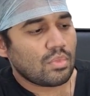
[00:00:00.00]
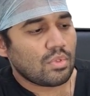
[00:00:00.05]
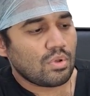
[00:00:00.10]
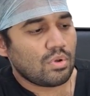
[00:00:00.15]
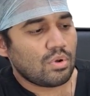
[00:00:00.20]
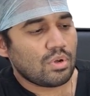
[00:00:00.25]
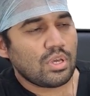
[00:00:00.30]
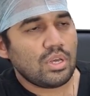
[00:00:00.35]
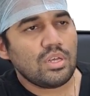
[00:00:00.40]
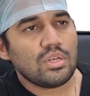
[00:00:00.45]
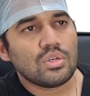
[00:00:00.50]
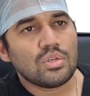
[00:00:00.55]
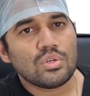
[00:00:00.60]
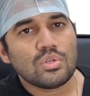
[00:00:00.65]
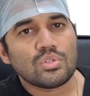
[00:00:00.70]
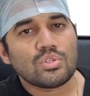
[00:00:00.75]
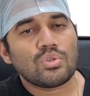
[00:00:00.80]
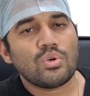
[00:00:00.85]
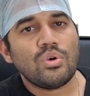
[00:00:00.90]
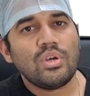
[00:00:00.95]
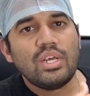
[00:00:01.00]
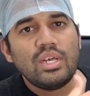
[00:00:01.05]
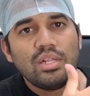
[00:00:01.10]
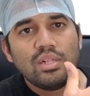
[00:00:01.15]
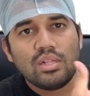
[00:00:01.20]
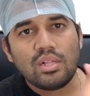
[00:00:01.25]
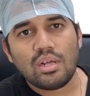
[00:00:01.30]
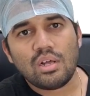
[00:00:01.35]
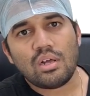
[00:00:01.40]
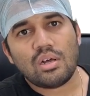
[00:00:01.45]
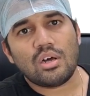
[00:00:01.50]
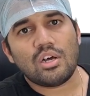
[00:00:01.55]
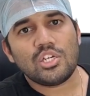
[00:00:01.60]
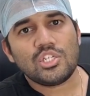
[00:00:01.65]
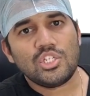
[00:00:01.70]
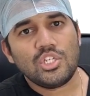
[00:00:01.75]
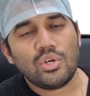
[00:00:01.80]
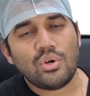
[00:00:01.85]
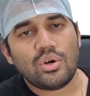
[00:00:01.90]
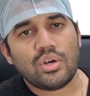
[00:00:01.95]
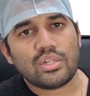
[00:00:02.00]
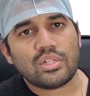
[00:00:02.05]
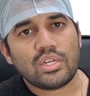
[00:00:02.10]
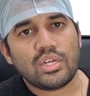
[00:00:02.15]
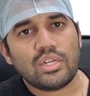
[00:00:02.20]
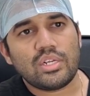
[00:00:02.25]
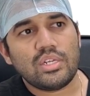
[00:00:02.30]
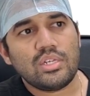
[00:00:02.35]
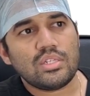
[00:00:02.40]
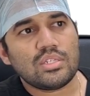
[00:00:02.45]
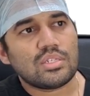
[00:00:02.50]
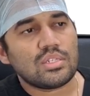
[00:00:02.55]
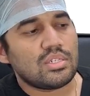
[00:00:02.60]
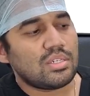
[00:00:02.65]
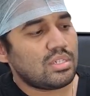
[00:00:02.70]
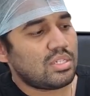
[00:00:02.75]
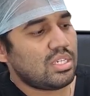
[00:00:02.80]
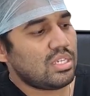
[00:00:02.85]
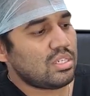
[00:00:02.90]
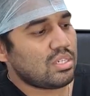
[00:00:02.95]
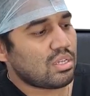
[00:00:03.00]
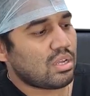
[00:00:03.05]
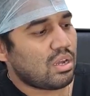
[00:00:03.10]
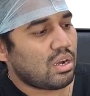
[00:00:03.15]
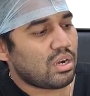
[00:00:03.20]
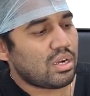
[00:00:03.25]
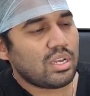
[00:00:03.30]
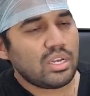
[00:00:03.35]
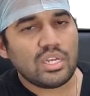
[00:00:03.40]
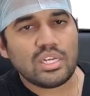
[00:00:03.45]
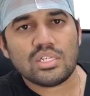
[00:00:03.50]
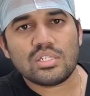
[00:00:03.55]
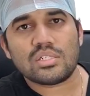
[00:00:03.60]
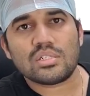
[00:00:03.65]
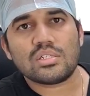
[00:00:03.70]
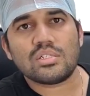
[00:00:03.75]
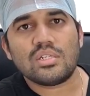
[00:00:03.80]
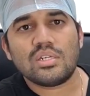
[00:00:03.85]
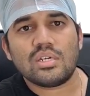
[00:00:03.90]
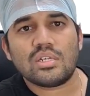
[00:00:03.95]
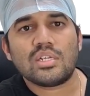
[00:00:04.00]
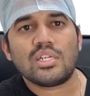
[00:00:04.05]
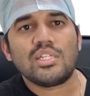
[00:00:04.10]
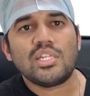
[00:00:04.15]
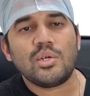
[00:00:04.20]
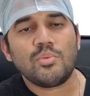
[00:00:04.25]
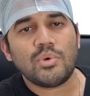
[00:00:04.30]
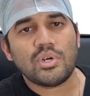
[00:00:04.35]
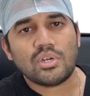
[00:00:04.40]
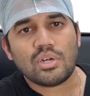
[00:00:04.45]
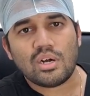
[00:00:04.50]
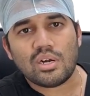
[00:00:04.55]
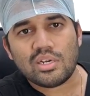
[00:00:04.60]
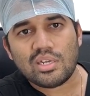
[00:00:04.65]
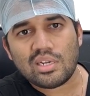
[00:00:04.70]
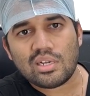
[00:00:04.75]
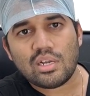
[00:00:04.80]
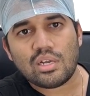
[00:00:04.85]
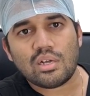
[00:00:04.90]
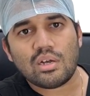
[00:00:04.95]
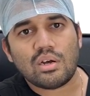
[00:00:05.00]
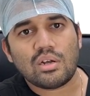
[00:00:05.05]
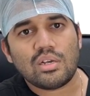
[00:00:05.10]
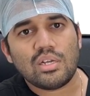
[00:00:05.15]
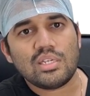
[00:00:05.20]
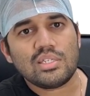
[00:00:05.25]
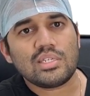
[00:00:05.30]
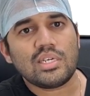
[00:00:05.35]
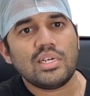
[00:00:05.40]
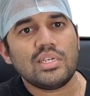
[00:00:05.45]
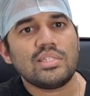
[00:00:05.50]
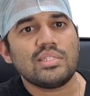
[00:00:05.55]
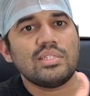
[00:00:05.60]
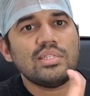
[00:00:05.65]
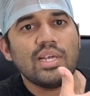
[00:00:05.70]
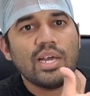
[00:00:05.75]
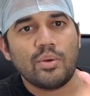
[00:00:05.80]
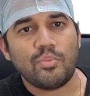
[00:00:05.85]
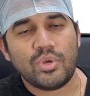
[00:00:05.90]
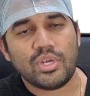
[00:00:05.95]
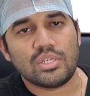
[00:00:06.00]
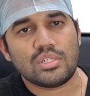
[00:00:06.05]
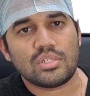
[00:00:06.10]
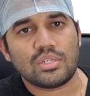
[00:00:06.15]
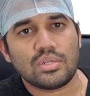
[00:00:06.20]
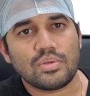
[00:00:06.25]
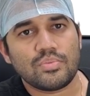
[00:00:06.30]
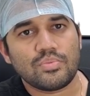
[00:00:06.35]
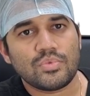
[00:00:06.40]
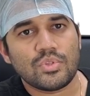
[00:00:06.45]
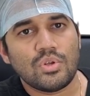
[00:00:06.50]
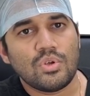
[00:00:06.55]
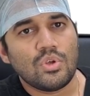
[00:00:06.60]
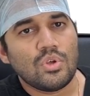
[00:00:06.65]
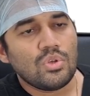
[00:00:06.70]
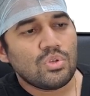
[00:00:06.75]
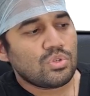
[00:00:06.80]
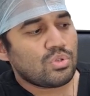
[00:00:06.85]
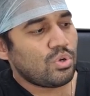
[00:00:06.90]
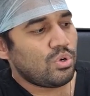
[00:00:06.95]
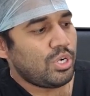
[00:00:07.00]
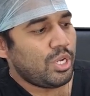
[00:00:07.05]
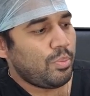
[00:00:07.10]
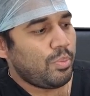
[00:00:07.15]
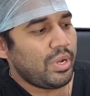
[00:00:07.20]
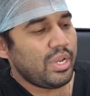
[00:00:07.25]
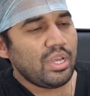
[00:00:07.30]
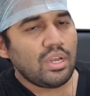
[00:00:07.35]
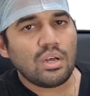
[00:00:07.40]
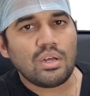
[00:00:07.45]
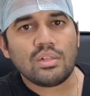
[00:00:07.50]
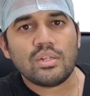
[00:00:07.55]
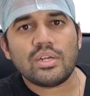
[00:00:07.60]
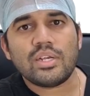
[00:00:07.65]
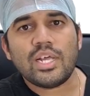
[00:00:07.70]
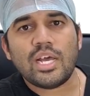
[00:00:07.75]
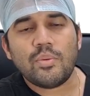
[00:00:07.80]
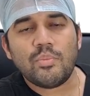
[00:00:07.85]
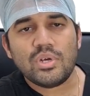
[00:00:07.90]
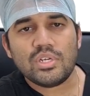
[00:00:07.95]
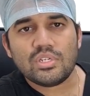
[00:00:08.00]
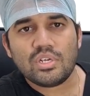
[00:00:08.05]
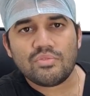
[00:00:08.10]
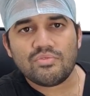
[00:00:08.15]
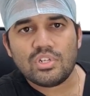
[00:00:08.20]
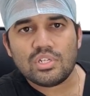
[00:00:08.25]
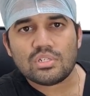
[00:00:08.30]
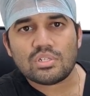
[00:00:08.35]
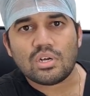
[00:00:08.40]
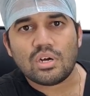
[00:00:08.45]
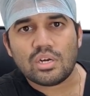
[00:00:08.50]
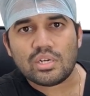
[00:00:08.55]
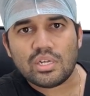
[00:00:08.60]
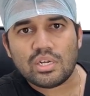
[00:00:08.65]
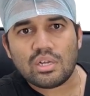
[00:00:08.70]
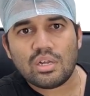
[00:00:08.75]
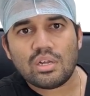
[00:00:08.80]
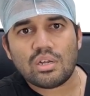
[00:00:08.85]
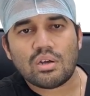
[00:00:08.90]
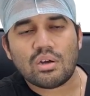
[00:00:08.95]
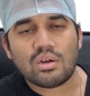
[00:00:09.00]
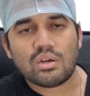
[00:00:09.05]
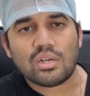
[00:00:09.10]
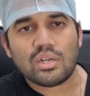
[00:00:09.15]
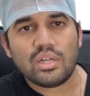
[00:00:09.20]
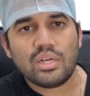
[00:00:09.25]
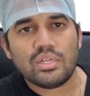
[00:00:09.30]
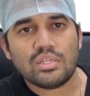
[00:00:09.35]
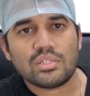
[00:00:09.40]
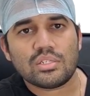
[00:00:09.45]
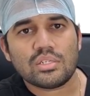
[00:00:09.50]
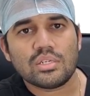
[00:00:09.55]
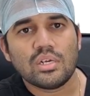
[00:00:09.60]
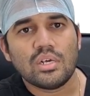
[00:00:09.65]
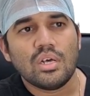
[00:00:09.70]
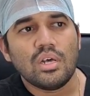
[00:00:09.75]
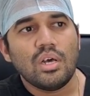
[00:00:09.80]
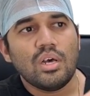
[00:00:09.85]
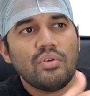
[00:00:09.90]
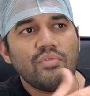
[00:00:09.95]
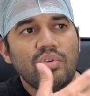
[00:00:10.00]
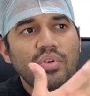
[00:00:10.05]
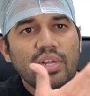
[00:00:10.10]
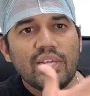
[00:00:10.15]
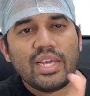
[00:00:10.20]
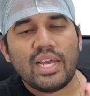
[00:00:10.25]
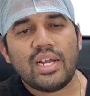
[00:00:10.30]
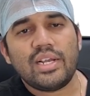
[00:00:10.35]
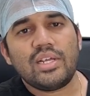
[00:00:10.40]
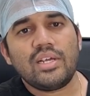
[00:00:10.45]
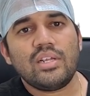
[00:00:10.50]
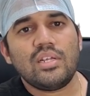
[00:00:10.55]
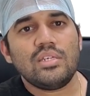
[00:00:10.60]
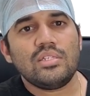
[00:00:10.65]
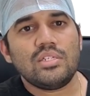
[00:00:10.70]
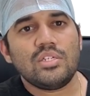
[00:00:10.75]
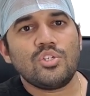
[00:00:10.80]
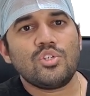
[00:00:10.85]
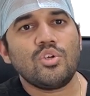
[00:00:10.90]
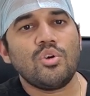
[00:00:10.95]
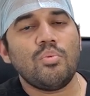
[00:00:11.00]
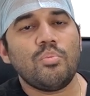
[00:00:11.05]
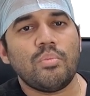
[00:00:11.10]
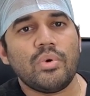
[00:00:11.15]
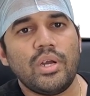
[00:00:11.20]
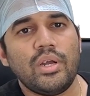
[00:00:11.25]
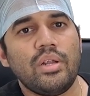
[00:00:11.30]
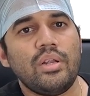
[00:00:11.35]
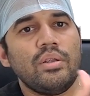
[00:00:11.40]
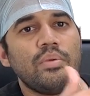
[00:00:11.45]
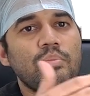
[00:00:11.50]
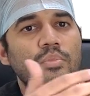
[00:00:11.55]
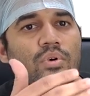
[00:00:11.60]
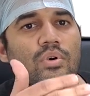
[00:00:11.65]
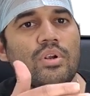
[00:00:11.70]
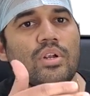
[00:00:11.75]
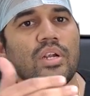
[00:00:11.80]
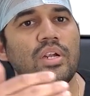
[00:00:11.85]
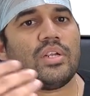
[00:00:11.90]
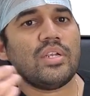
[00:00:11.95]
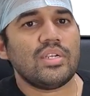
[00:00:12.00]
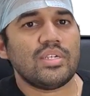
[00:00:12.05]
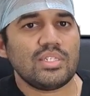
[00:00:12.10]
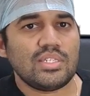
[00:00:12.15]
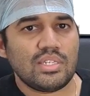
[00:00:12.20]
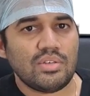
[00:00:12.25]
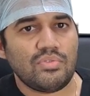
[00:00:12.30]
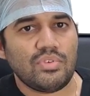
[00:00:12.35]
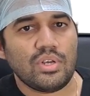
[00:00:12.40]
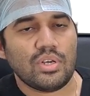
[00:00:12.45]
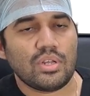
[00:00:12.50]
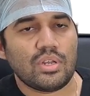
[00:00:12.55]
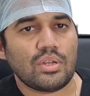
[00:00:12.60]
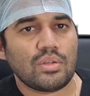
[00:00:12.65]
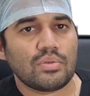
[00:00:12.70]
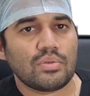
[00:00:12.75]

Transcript: Okay, so in the osteoarthritis, this cartilage, nothing but articular cartilage, gets damaged. So depending on the damage of this articular cartilage, we will categorize into mild, moderate and severe.